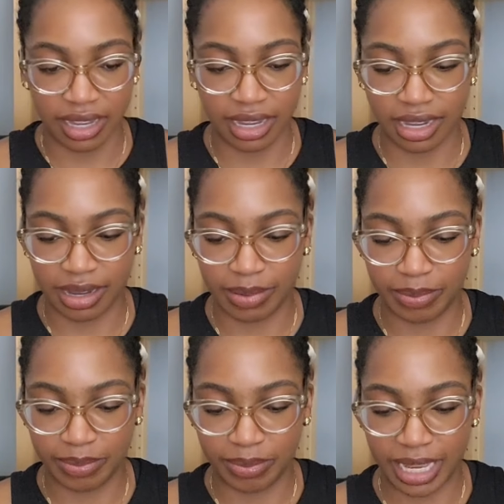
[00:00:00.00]

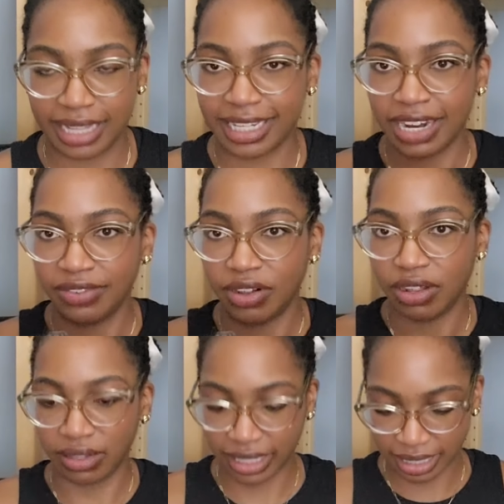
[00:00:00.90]
and it's kind of
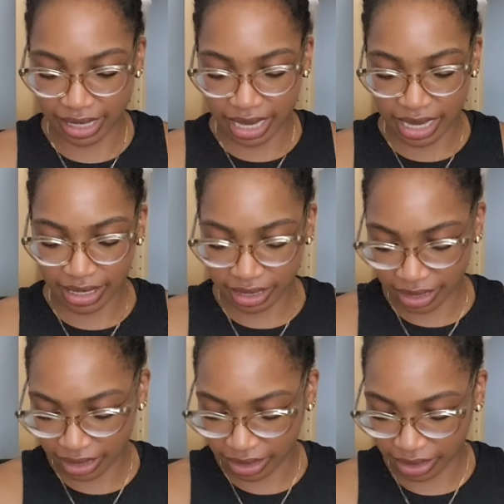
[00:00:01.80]
all contained.
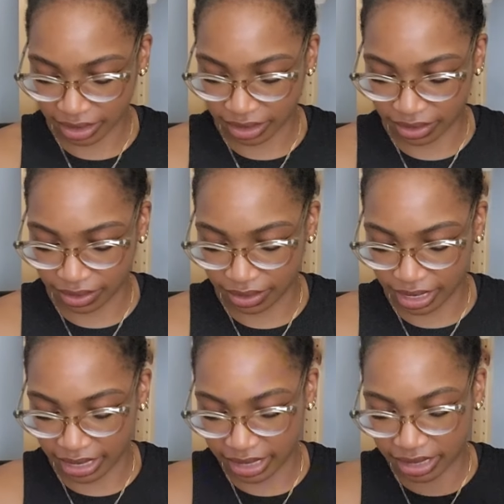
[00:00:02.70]
So I
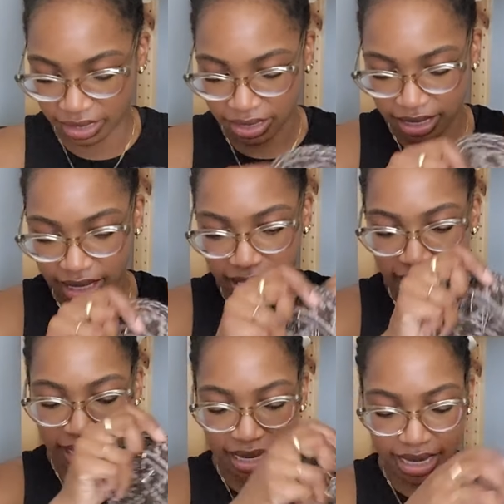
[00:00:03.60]
started
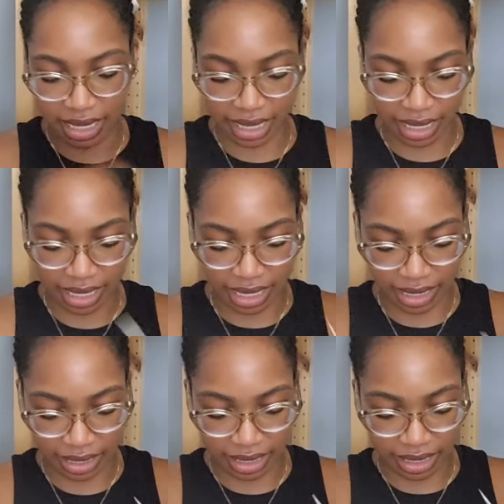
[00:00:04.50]
knitting it
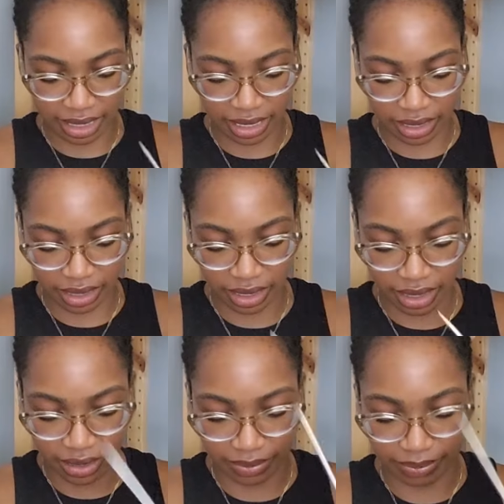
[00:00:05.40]
here,